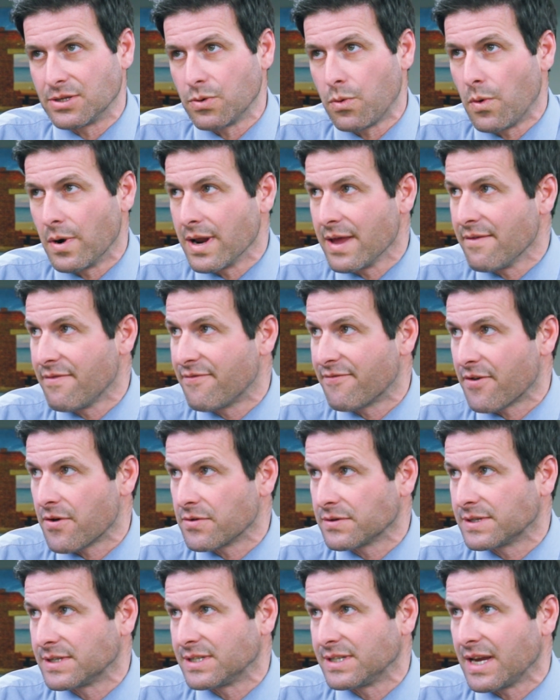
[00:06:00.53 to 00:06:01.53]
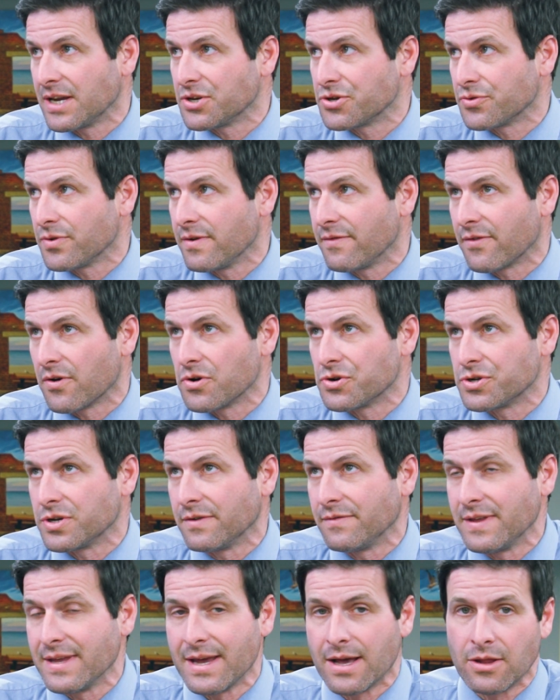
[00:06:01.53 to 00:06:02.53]
21st century version
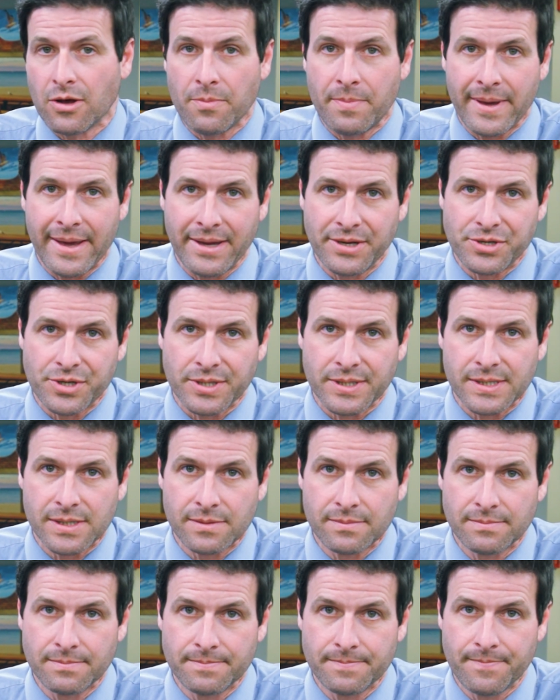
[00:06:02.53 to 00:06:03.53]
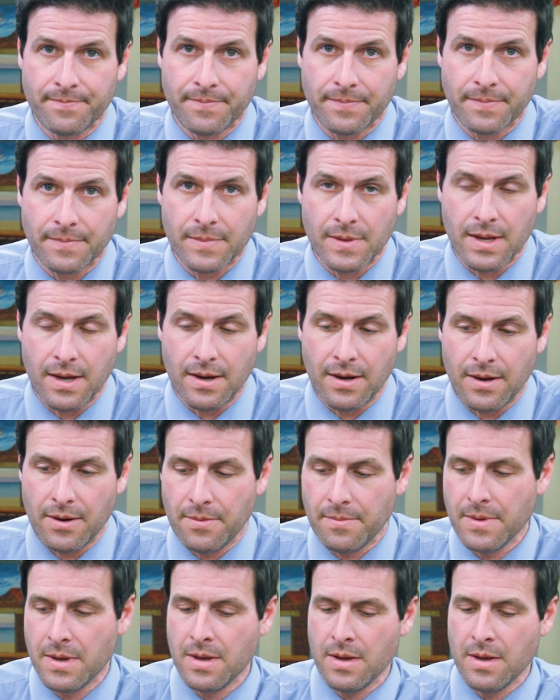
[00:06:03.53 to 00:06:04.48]
of the Yellow Pages, you know?